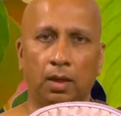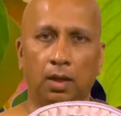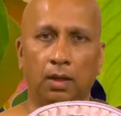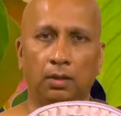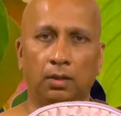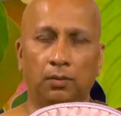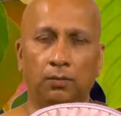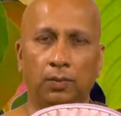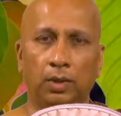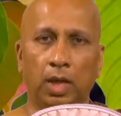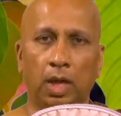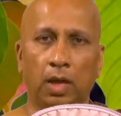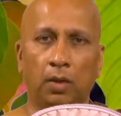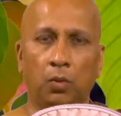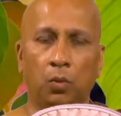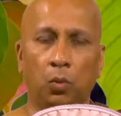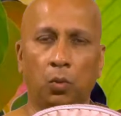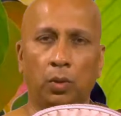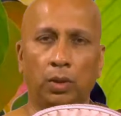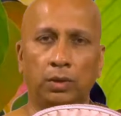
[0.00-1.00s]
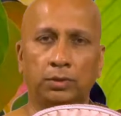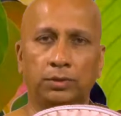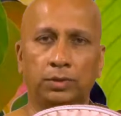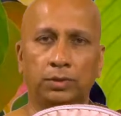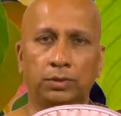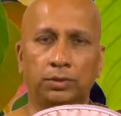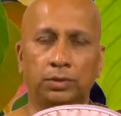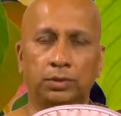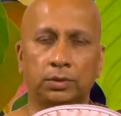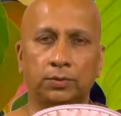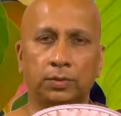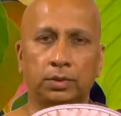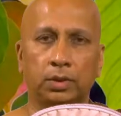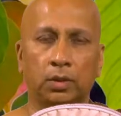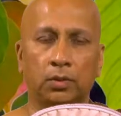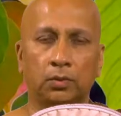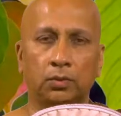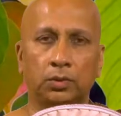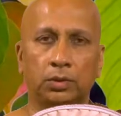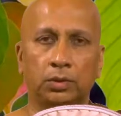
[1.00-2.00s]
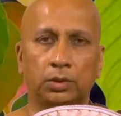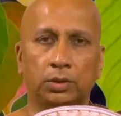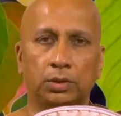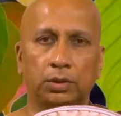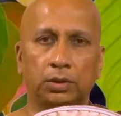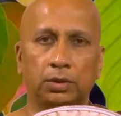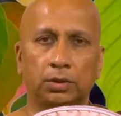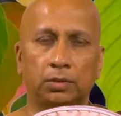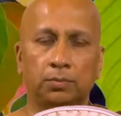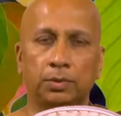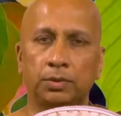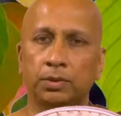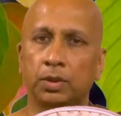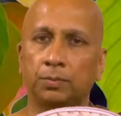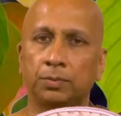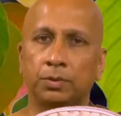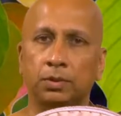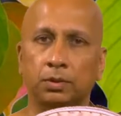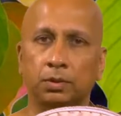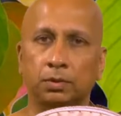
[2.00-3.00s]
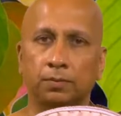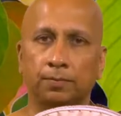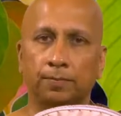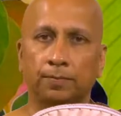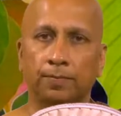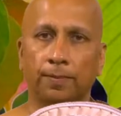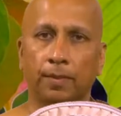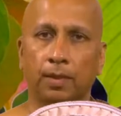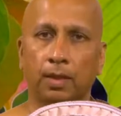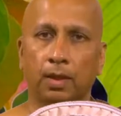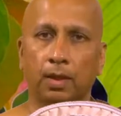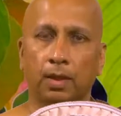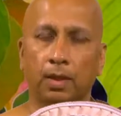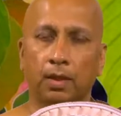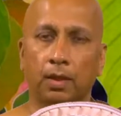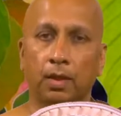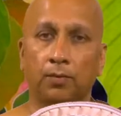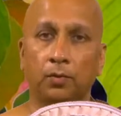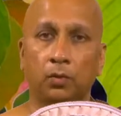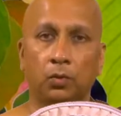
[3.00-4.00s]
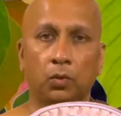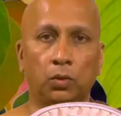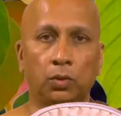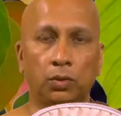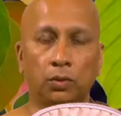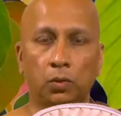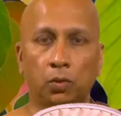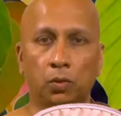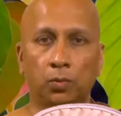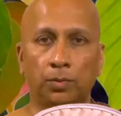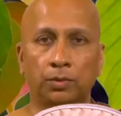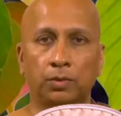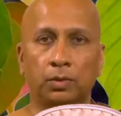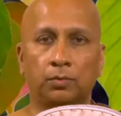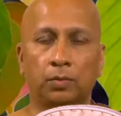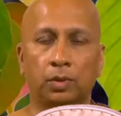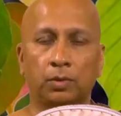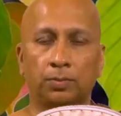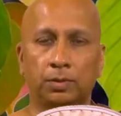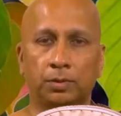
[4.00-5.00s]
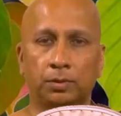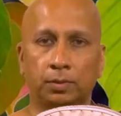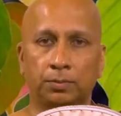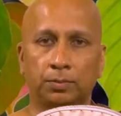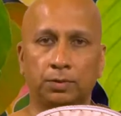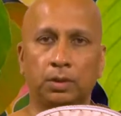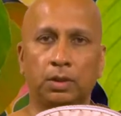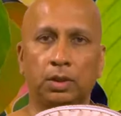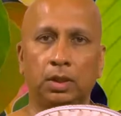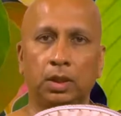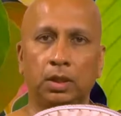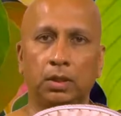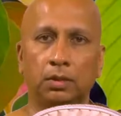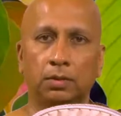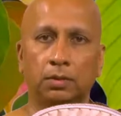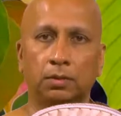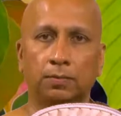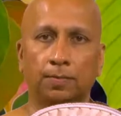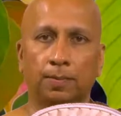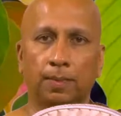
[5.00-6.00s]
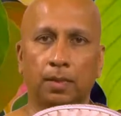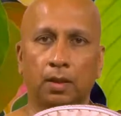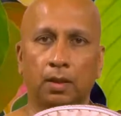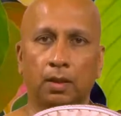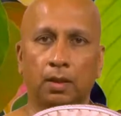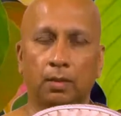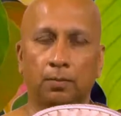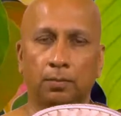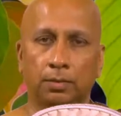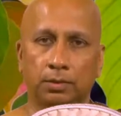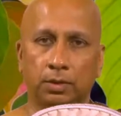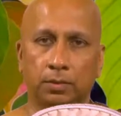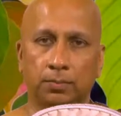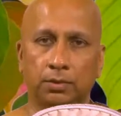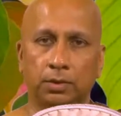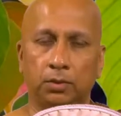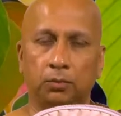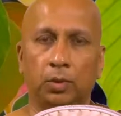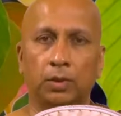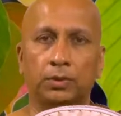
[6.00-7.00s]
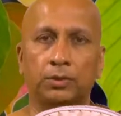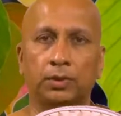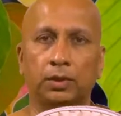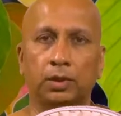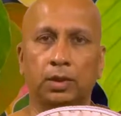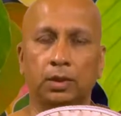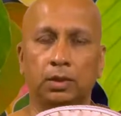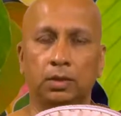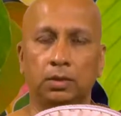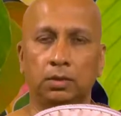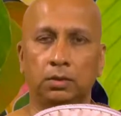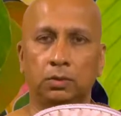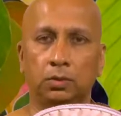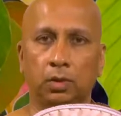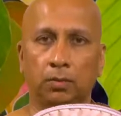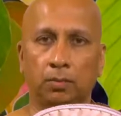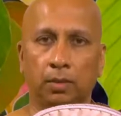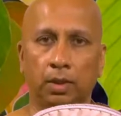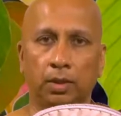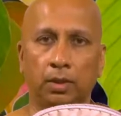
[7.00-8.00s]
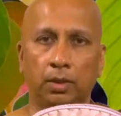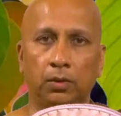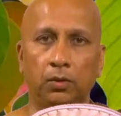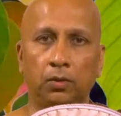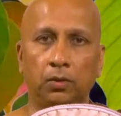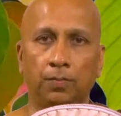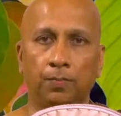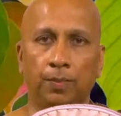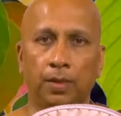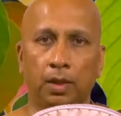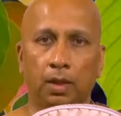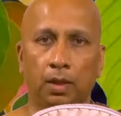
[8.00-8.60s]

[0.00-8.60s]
And we have no existence without perception. Now we already know what perception is. Perception, once again, to remind you,